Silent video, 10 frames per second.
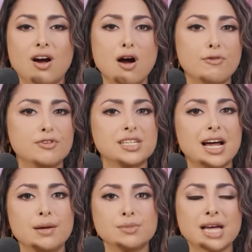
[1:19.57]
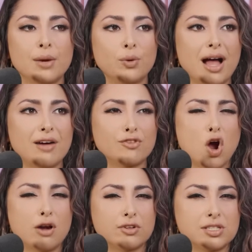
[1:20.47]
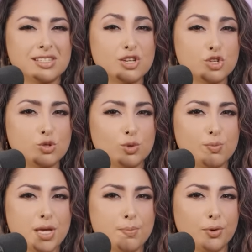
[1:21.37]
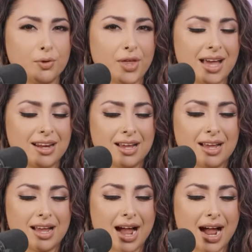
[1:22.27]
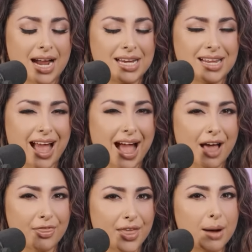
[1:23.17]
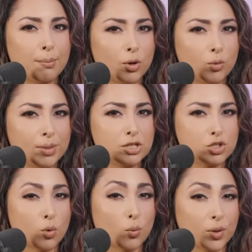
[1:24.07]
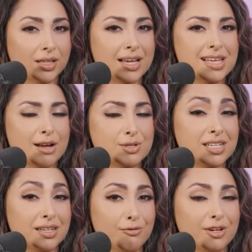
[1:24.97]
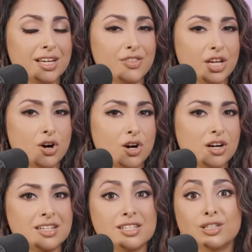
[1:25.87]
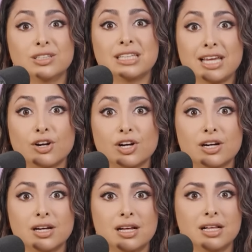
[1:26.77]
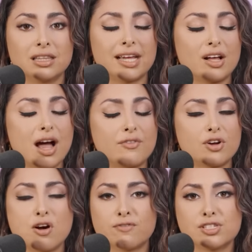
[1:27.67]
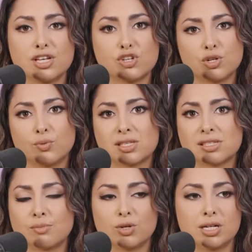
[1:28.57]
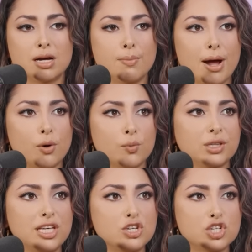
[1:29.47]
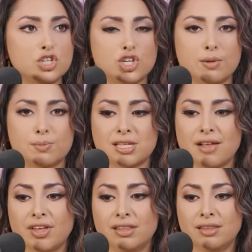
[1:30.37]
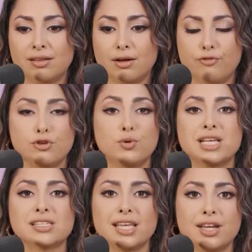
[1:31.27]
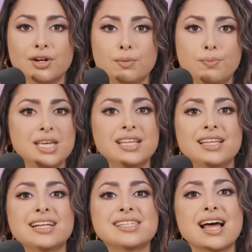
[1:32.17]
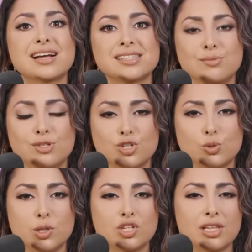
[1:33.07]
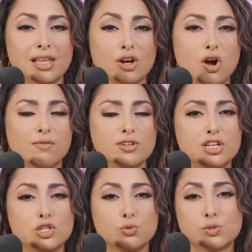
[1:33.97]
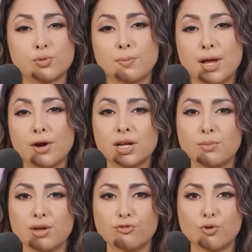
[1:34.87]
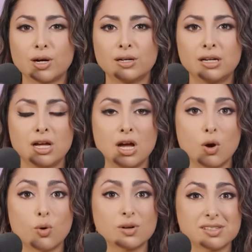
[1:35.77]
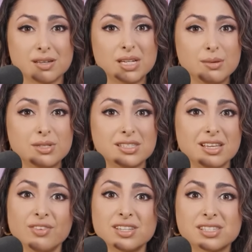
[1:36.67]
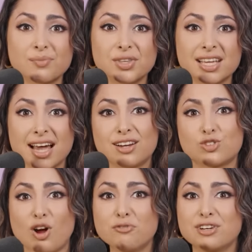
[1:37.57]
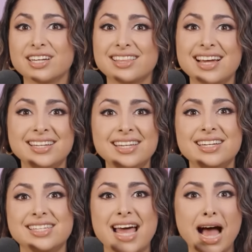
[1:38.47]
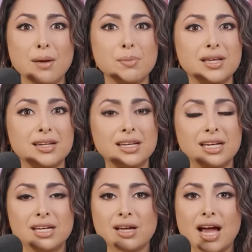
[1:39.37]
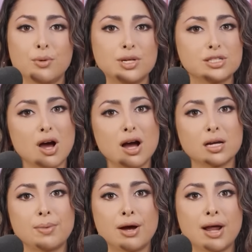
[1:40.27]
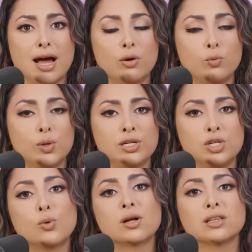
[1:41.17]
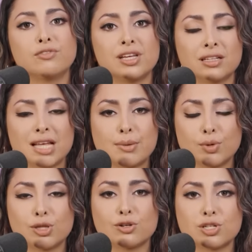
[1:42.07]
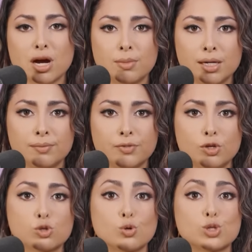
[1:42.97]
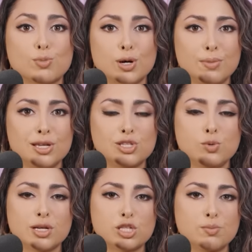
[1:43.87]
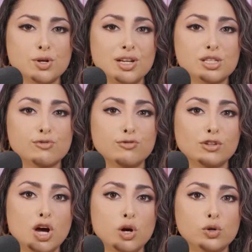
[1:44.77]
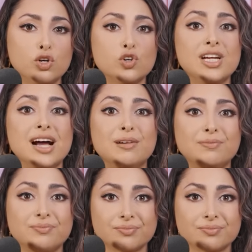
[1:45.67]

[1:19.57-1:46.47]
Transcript: Oftentimes I will have conversations with people that I at that moment don't realize how significant they are until later. Like I'll have a conversation with someone about relationships and then a few days later be in that exact same situation that conversation was preparing me for. Or sometimes it's even something catastrophic that needed to happen. I always talk about how when you are living in alignment with your Dharma, your soul's purpose, you experience flow, Kriya.